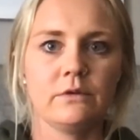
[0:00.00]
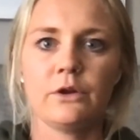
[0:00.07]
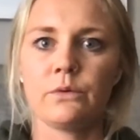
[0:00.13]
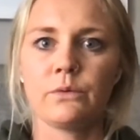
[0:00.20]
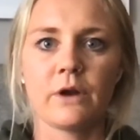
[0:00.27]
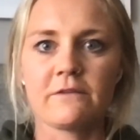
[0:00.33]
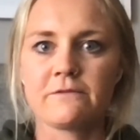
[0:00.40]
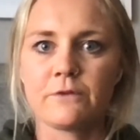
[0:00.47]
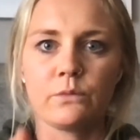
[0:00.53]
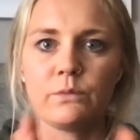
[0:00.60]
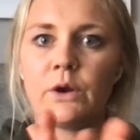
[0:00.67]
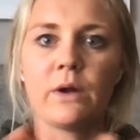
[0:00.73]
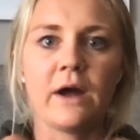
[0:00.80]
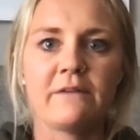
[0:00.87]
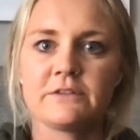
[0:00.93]
don't
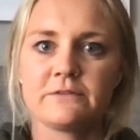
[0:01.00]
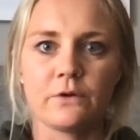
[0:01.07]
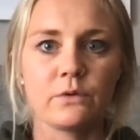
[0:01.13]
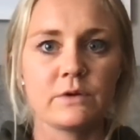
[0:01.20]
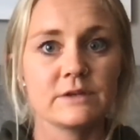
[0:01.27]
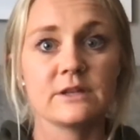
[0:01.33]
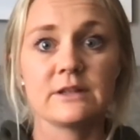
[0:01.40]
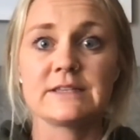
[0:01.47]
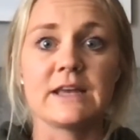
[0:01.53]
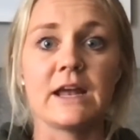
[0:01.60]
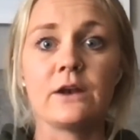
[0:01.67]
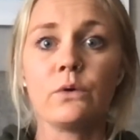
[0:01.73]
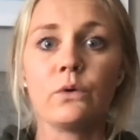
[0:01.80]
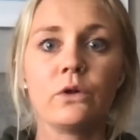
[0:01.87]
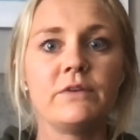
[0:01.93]
have to focus on this
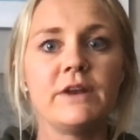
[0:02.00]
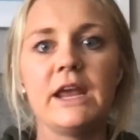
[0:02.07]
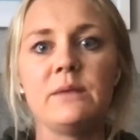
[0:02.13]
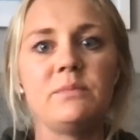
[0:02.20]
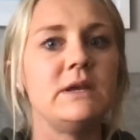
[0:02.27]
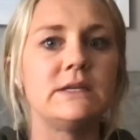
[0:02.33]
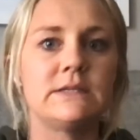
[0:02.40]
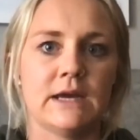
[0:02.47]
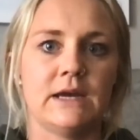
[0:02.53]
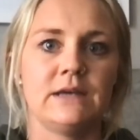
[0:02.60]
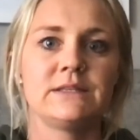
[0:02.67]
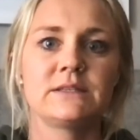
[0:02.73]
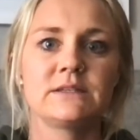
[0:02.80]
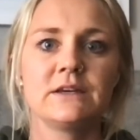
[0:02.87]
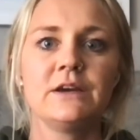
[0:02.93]
end goal of an AP
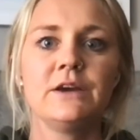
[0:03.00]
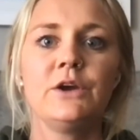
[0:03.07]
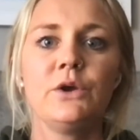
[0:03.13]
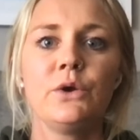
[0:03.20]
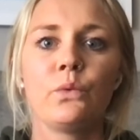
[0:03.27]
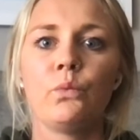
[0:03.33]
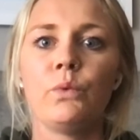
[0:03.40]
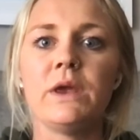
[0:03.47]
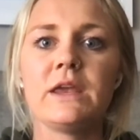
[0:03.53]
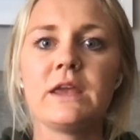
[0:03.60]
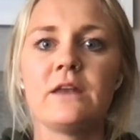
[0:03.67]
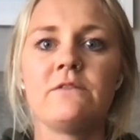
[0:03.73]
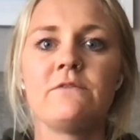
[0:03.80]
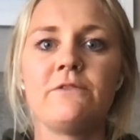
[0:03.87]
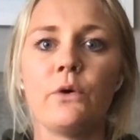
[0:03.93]
test. We
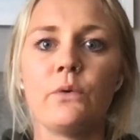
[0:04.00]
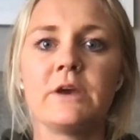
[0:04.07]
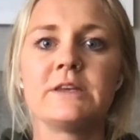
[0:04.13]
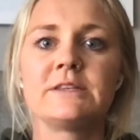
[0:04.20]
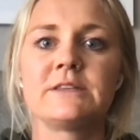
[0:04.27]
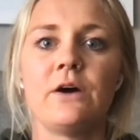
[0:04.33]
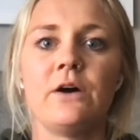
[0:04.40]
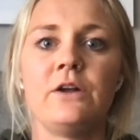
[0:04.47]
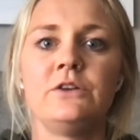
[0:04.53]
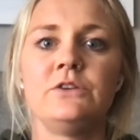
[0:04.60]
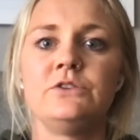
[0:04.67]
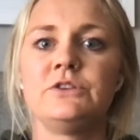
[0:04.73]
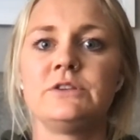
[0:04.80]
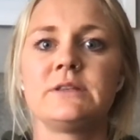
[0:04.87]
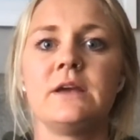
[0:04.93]
can focus
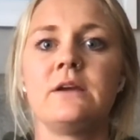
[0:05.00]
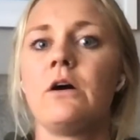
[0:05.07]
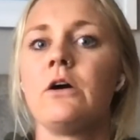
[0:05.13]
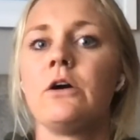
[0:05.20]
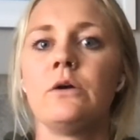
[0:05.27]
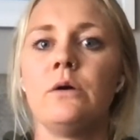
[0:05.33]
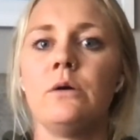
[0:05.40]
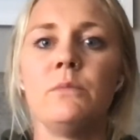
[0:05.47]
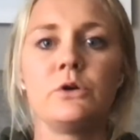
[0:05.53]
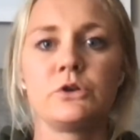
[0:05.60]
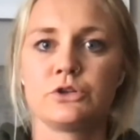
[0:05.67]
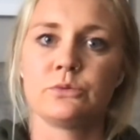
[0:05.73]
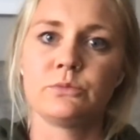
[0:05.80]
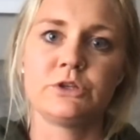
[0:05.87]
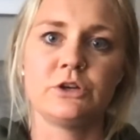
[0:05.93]
on just like our
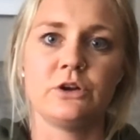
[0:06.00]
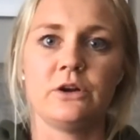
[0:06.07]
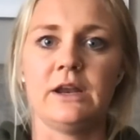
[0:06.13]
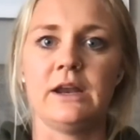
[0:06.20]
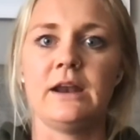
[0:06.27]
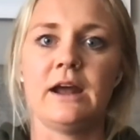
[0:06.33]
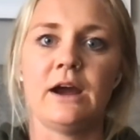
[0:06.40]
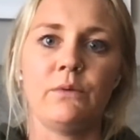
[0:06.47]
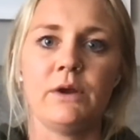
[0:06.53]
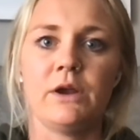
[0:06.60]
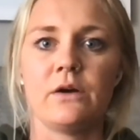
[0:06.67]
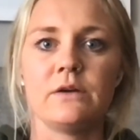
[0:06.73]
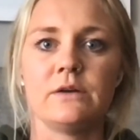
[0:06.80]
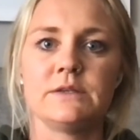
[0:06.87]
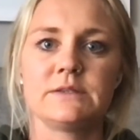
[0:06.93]
emotional maturity and how we
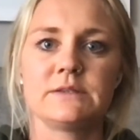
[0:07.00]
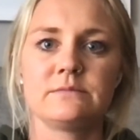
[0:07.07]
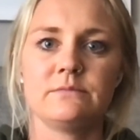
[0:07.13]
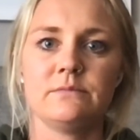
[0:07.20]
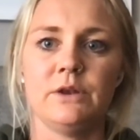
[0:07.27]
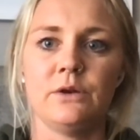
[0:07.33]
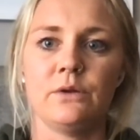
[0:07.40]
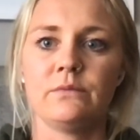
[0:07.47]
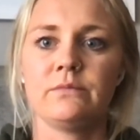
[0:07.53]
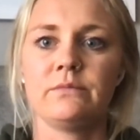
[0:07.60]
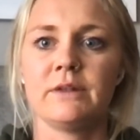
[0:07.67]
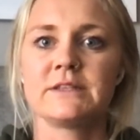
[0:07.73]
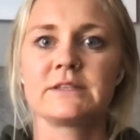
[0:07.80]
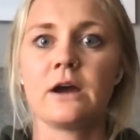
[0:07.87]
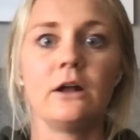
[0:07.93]
are as,
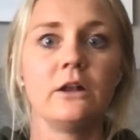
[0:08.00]
let's